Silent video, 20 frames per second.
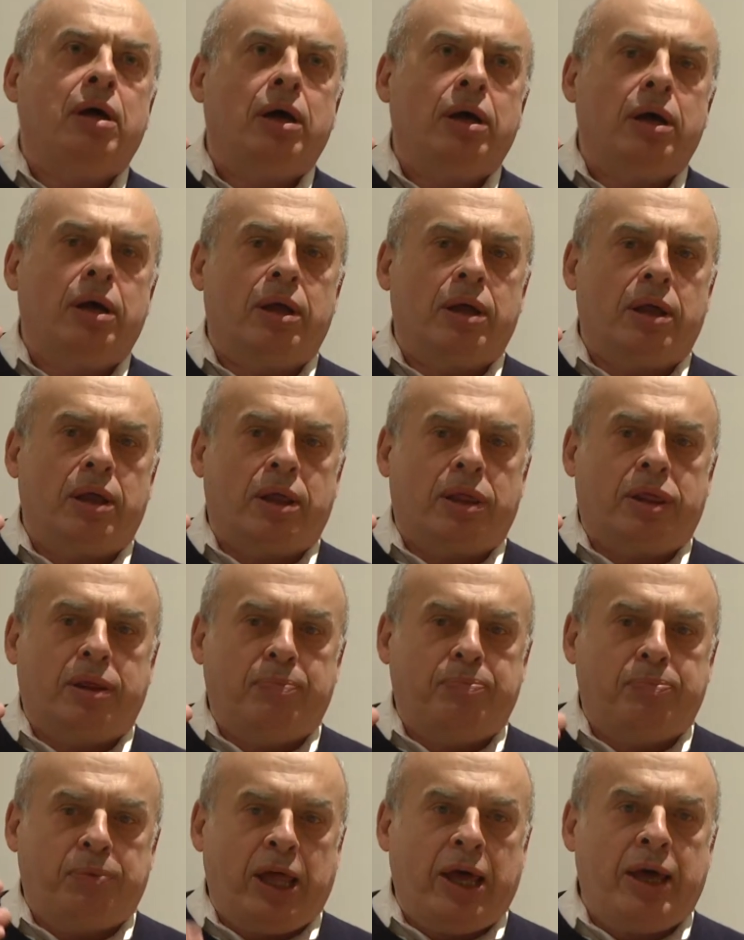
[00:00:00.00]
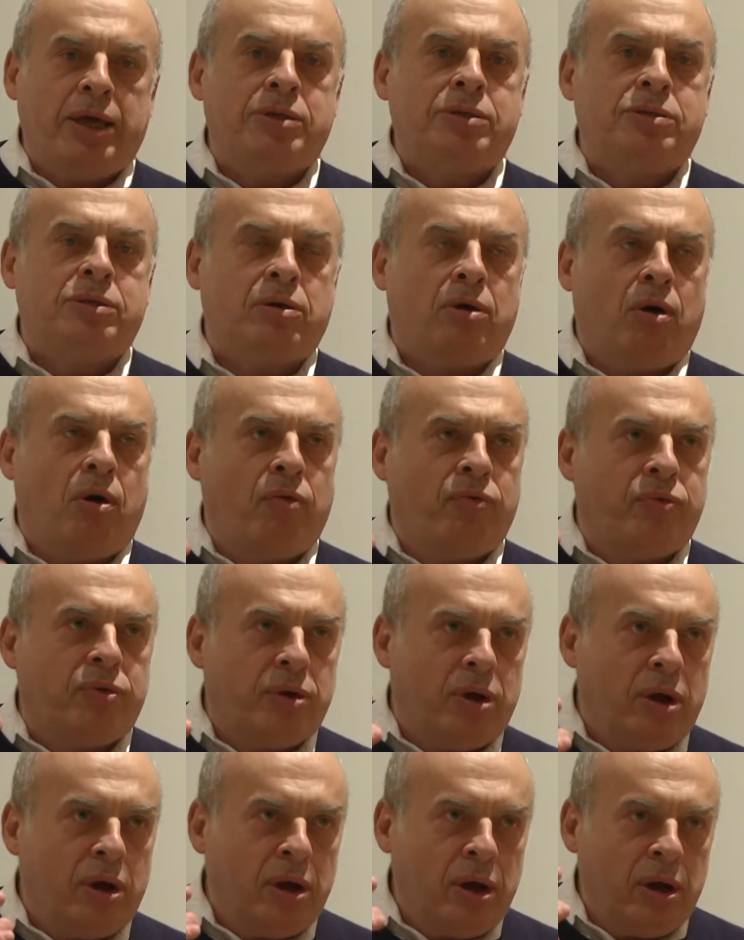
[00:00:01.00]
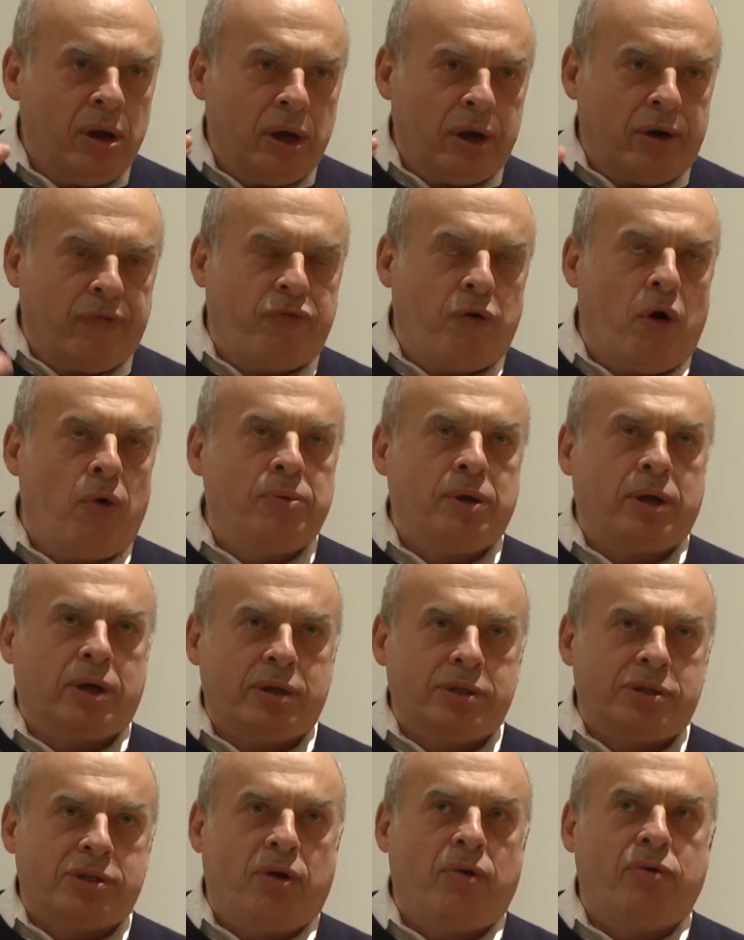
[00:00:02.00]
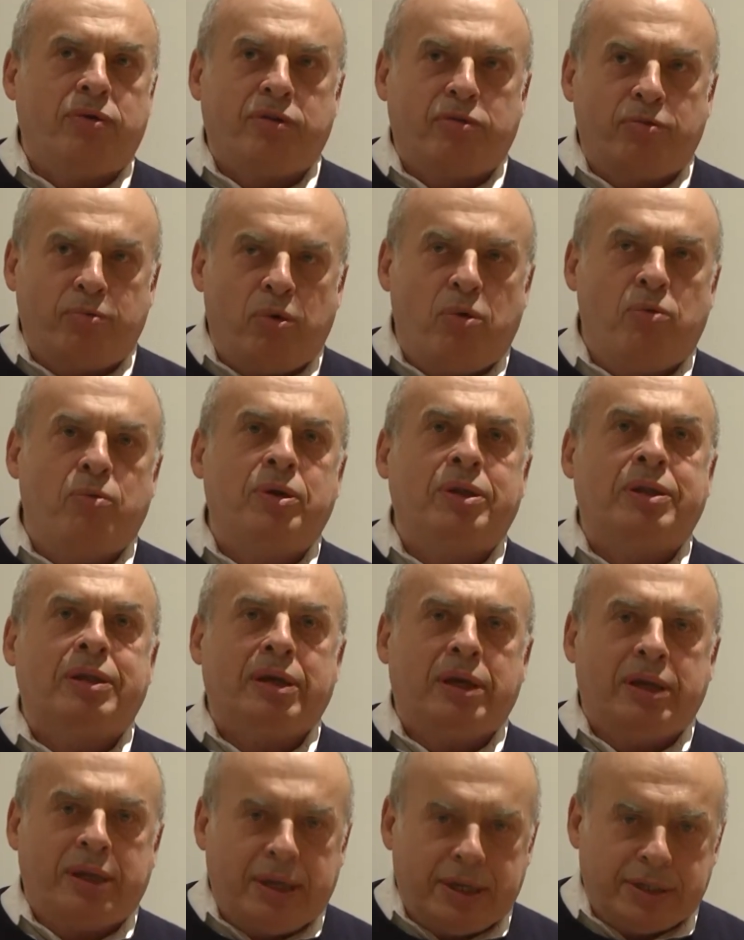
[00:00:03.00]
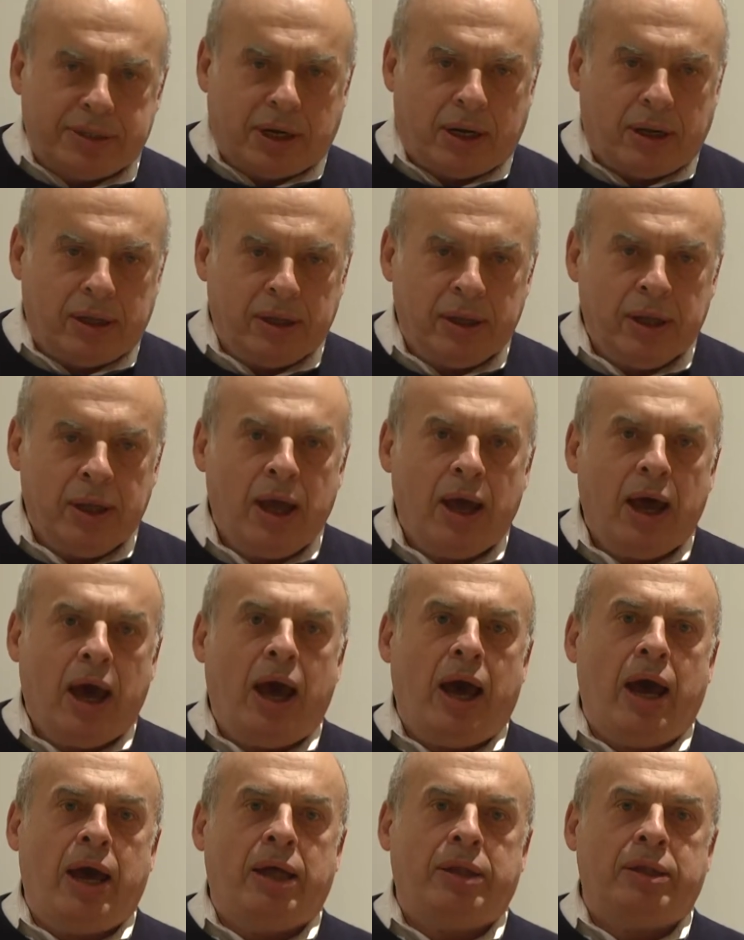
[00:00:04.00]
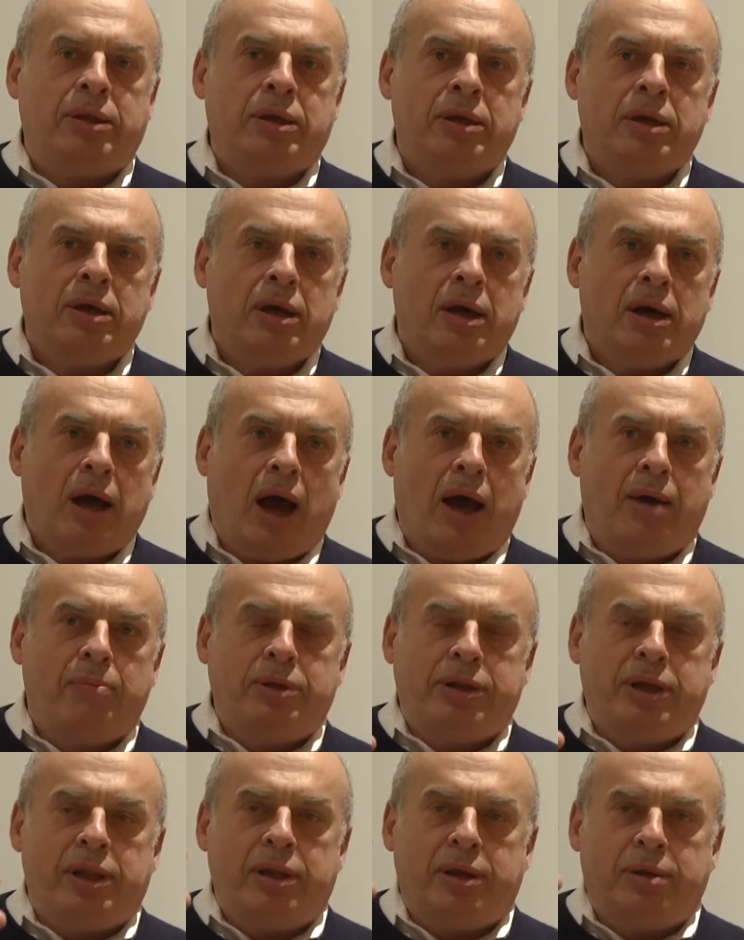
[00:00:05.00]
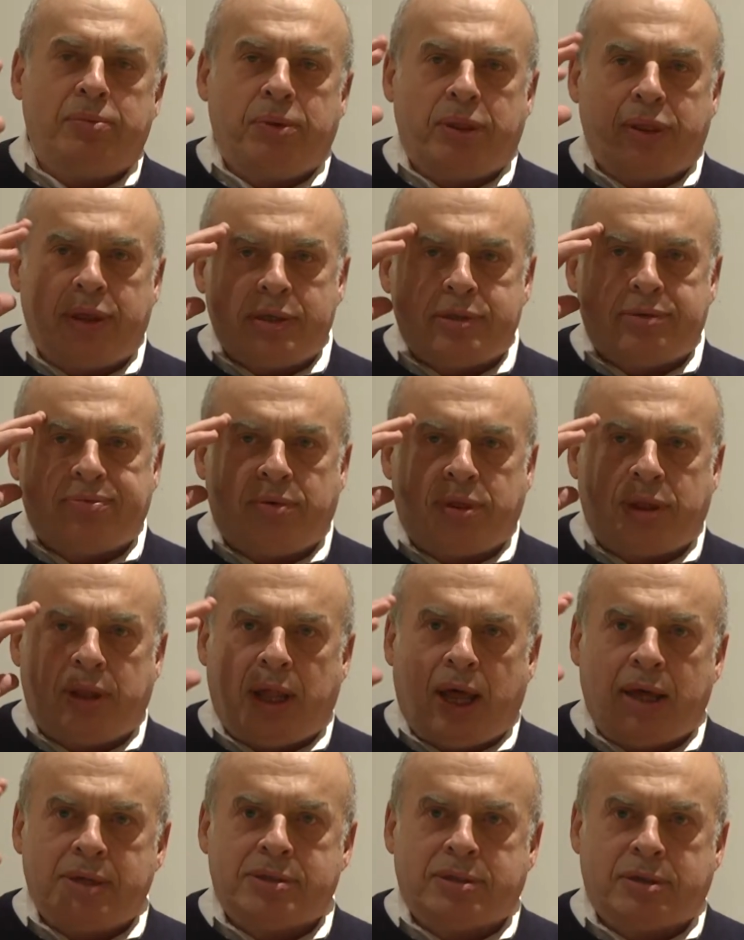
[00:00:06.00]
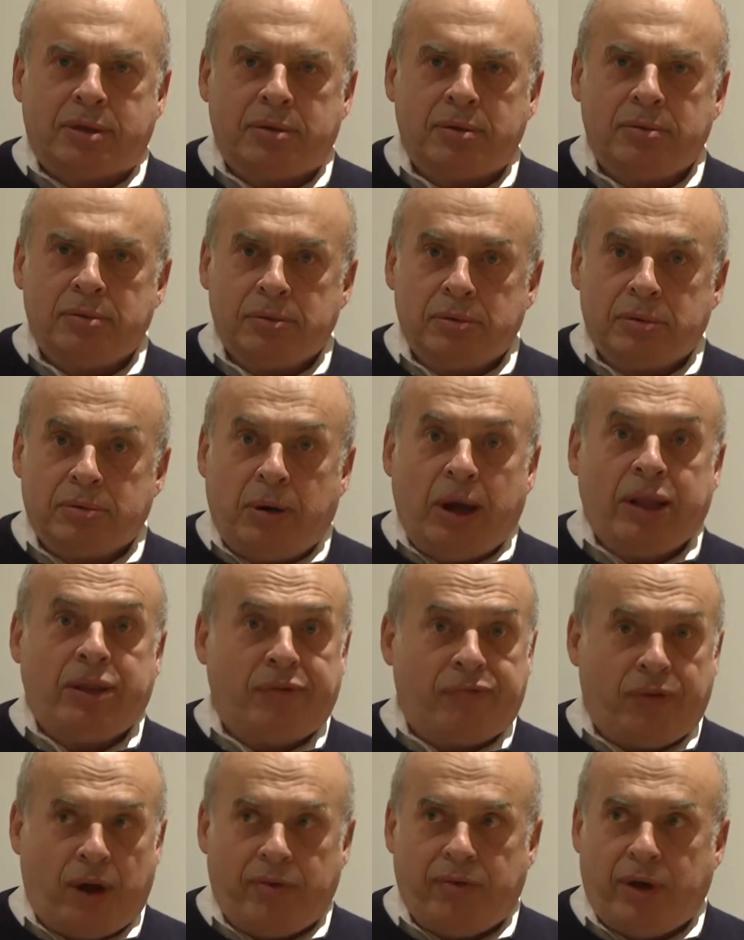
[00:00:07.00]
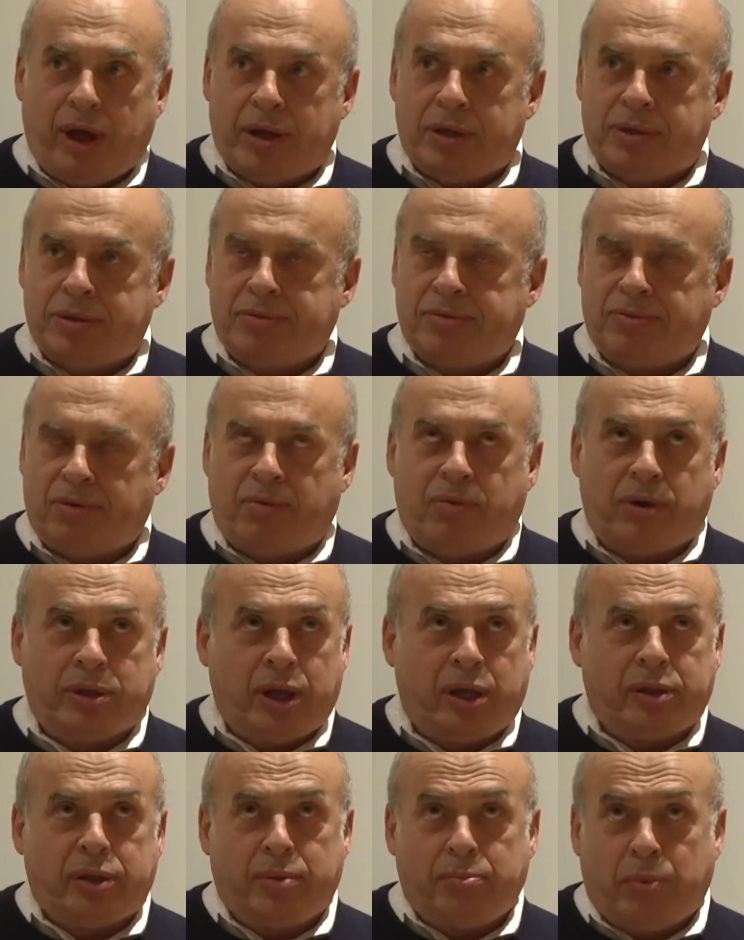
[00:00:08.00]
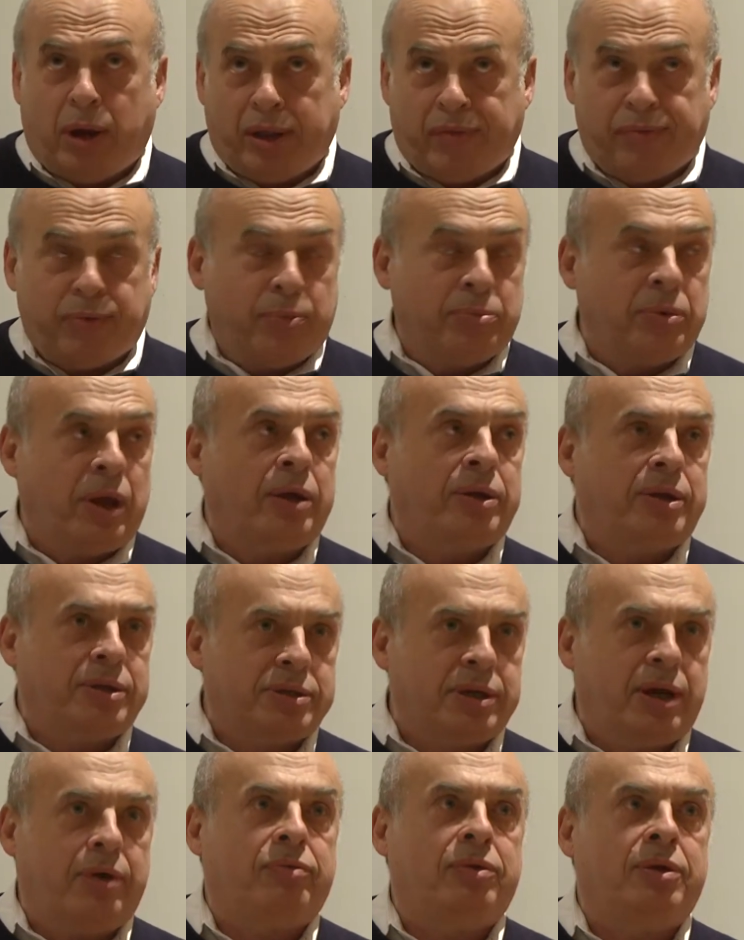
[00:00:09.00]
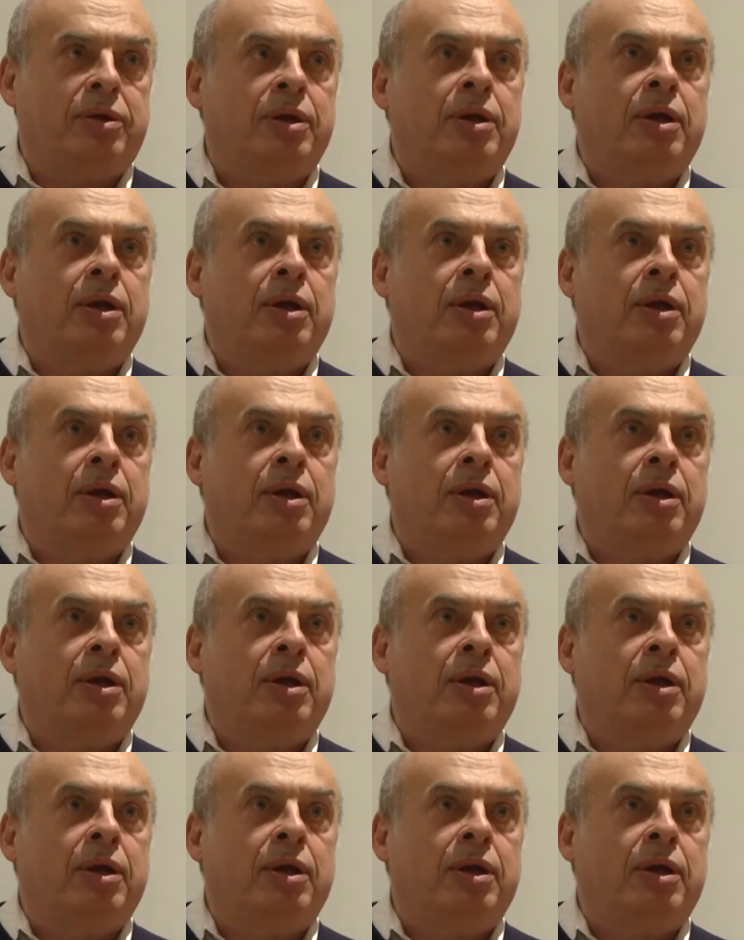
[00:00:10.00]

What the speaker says: the place of reform the conservative movement in Israel. And I'm dealing with this for the last 25 years, from Wadat Neman, from 97.